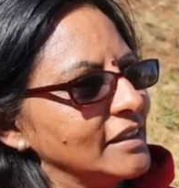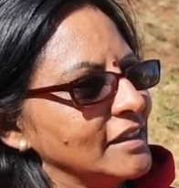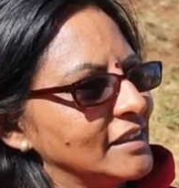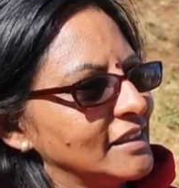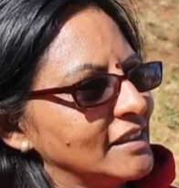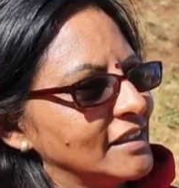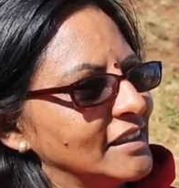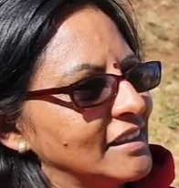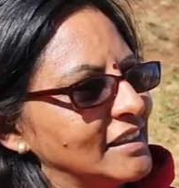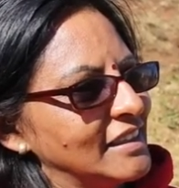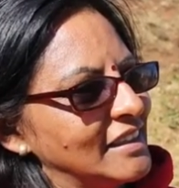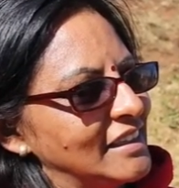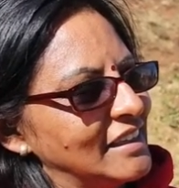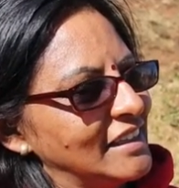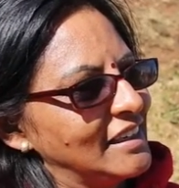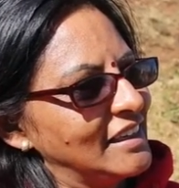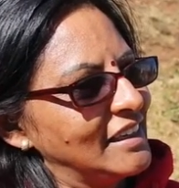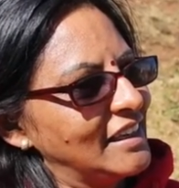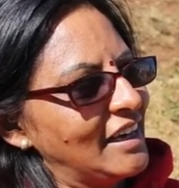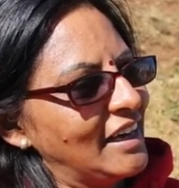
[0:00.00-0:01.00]
this.
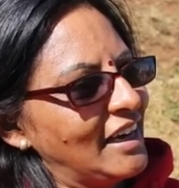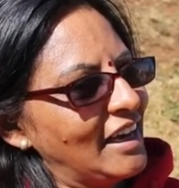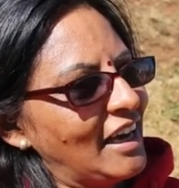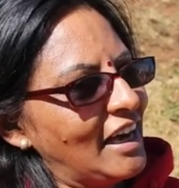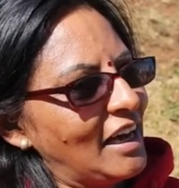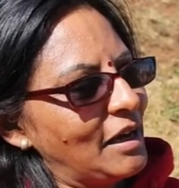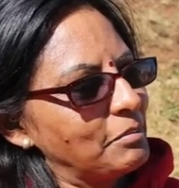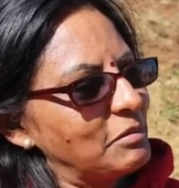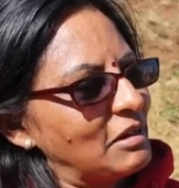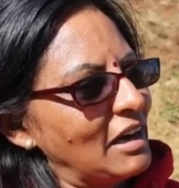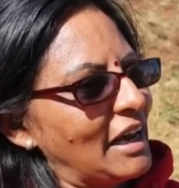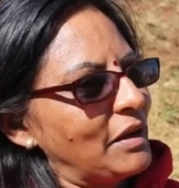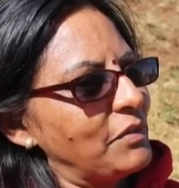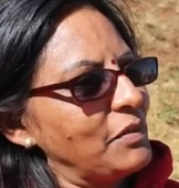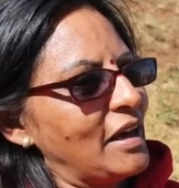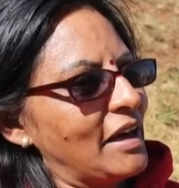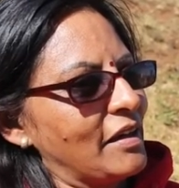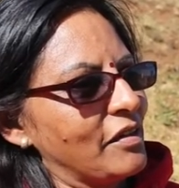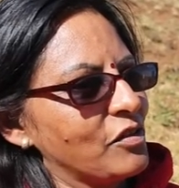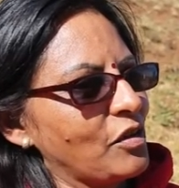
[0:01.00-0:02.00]
I'm glad
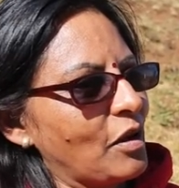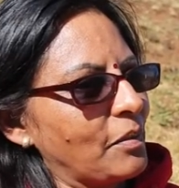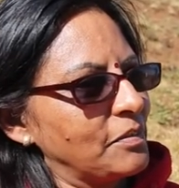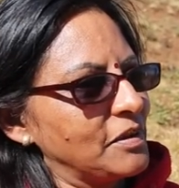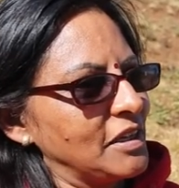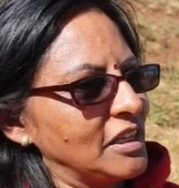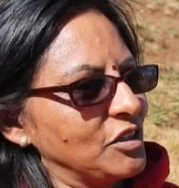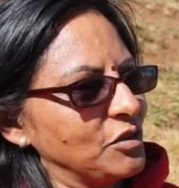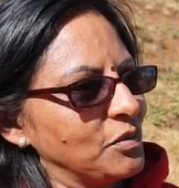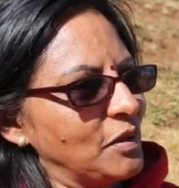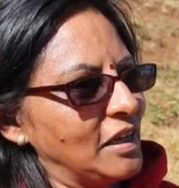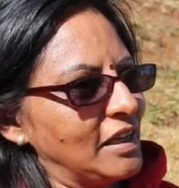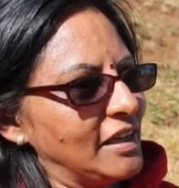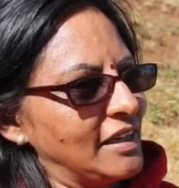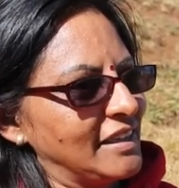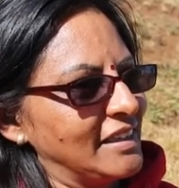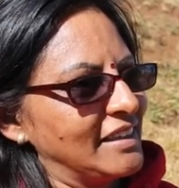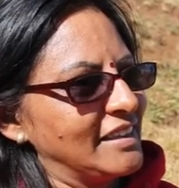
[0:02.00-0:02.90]
we stopped as well.